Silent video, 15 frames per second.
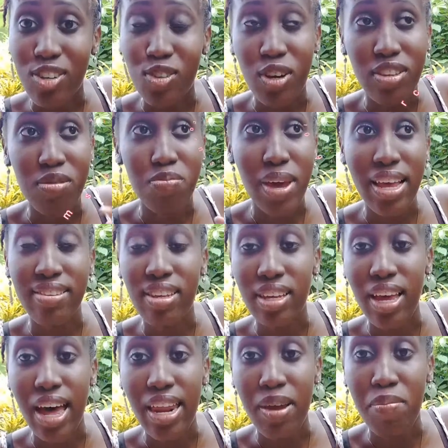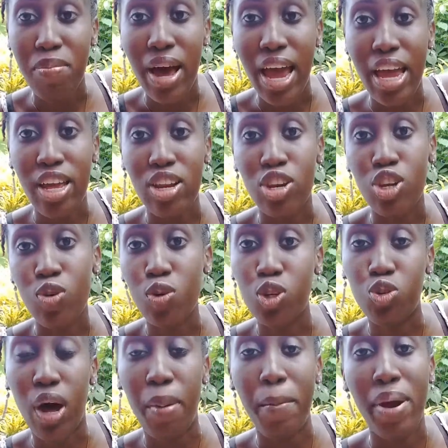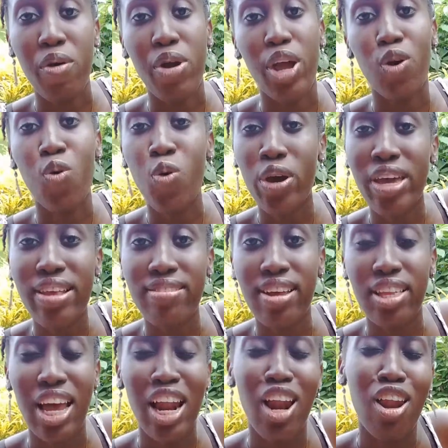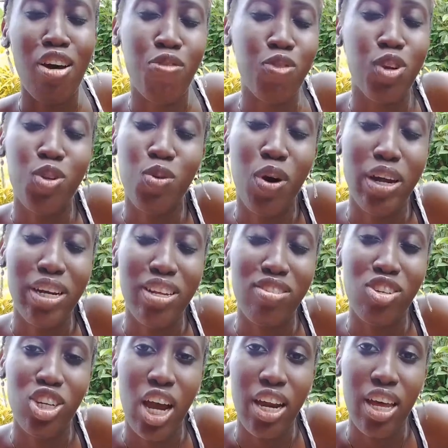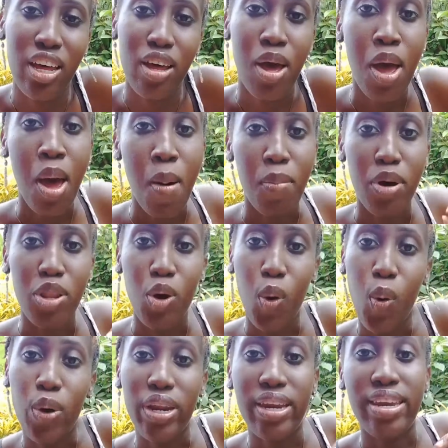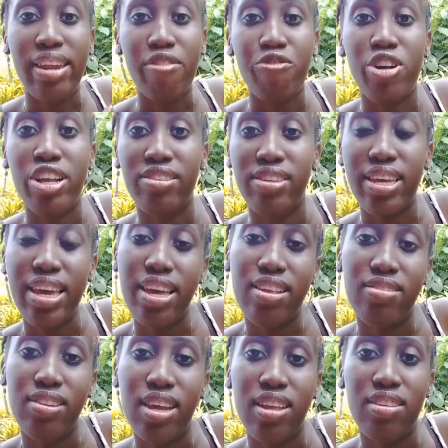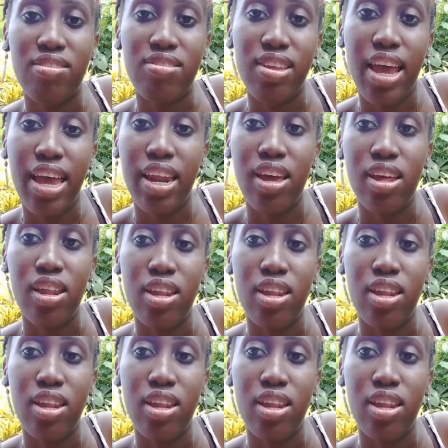So it's basically my usual meringue cookies that I love to do on this channel, but the only difference is instead